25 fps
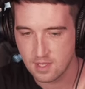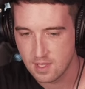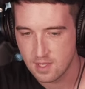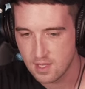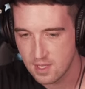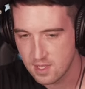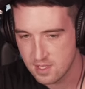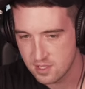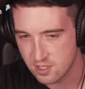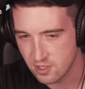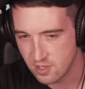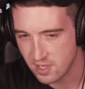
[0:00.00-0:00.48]

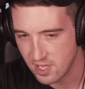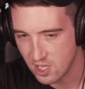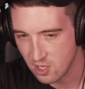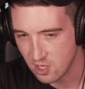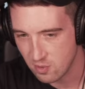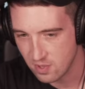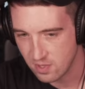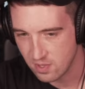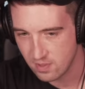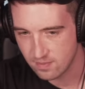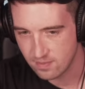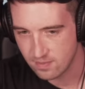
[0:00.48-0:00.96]
So you
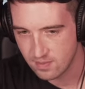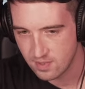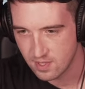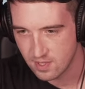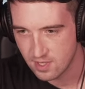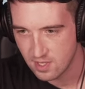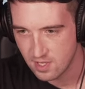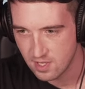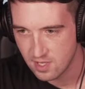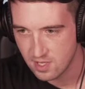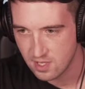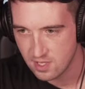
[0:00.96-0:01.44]

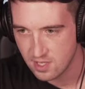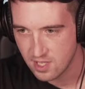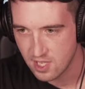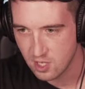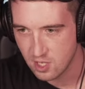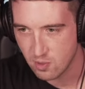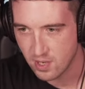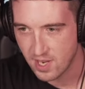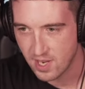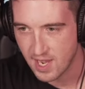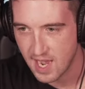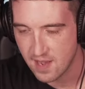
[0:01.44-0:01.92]
hear
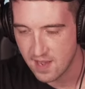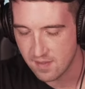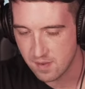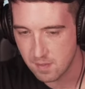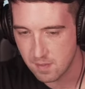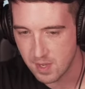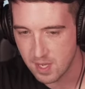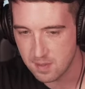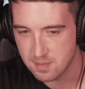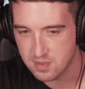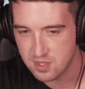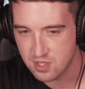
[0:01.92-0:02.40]
when I have him
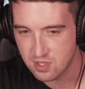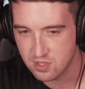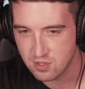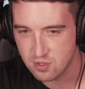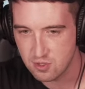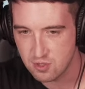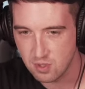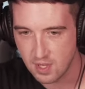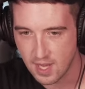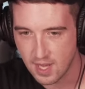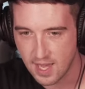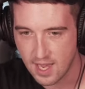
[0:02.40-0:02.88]
up
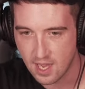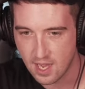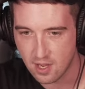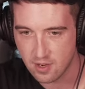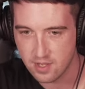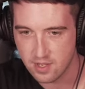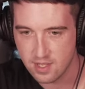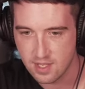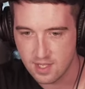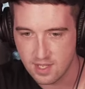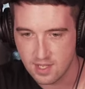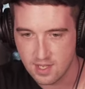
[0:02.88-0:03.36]
too loud,
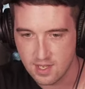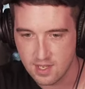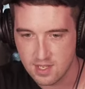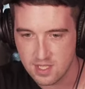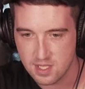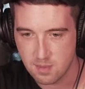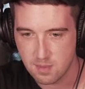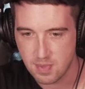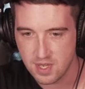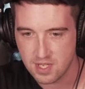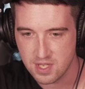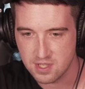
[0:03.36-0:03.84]
it's
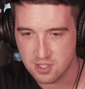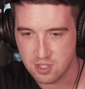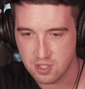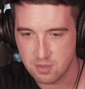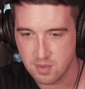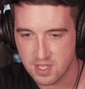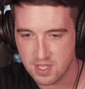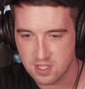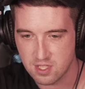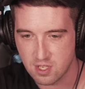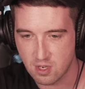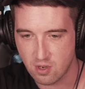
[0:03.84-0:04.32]
a bit too
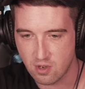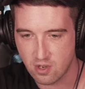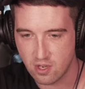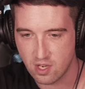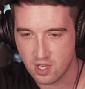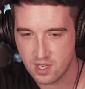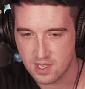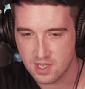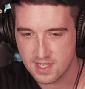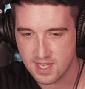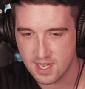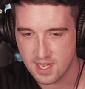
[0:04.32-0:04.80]
much going
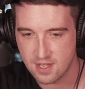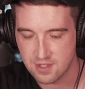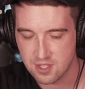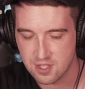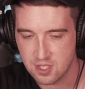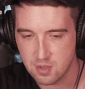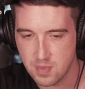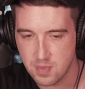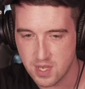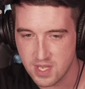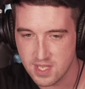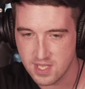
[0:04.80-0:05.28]
on, it sounds too
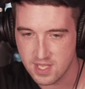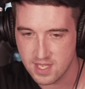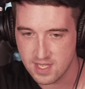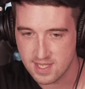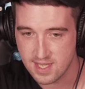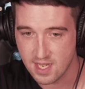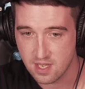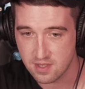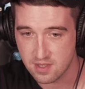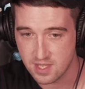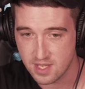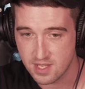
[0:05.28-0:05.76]
busy, it
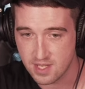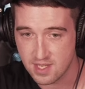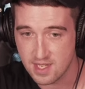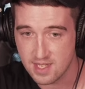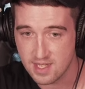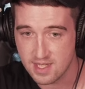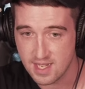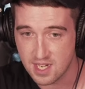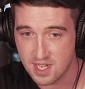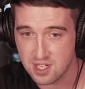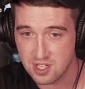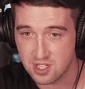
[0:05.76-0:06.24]
sounds like he's
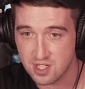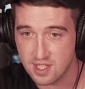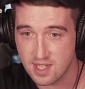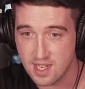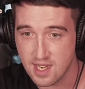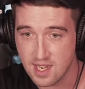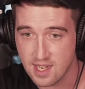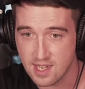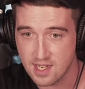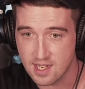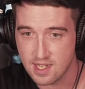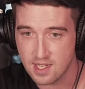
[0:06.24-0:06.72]
actually
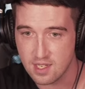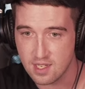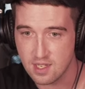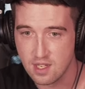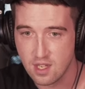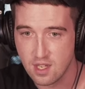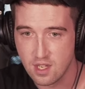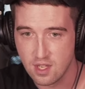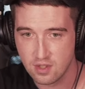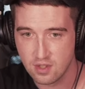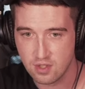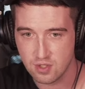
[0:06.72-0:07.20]
hitting
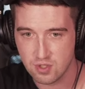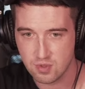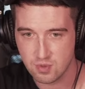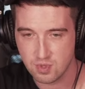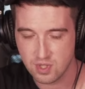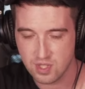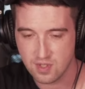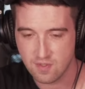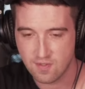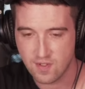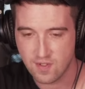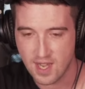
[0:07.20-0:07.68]
those
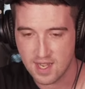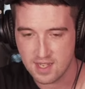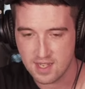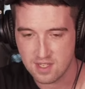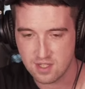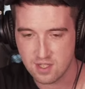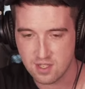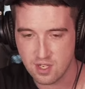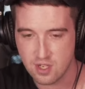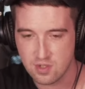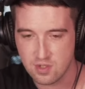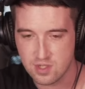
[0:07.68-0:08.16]
really fast
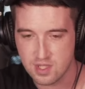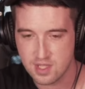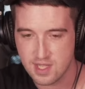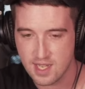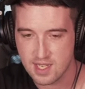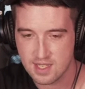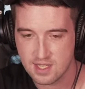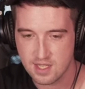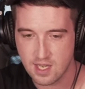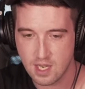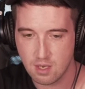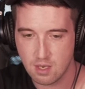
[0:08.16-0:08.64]
notes, and
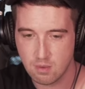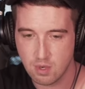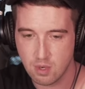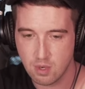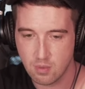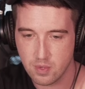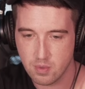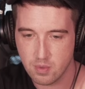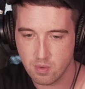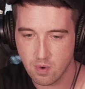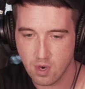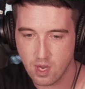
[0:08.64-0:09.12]
that's not what
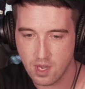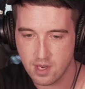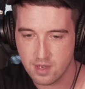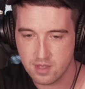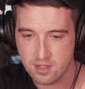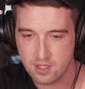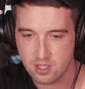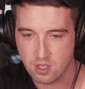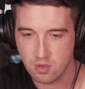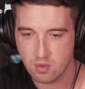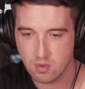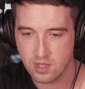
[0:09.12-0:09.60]
we want.
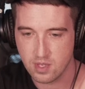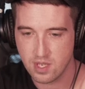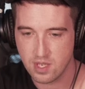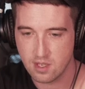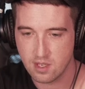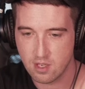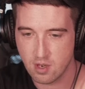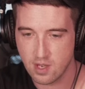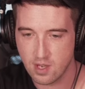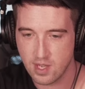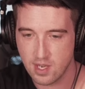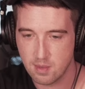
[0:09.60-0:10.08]
So we're gonna
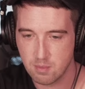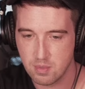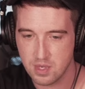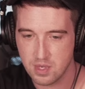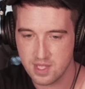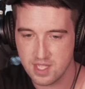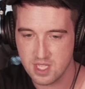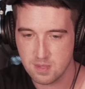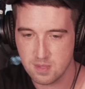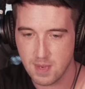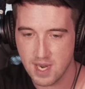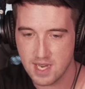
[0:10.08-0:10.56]
go ahead and bring
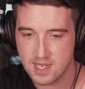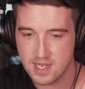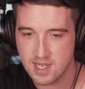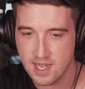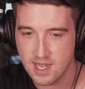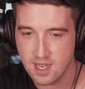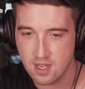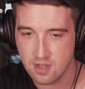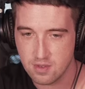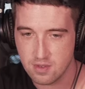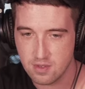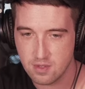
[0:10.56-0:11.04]
these back
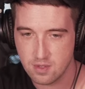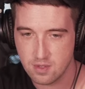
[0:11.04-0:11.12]
down.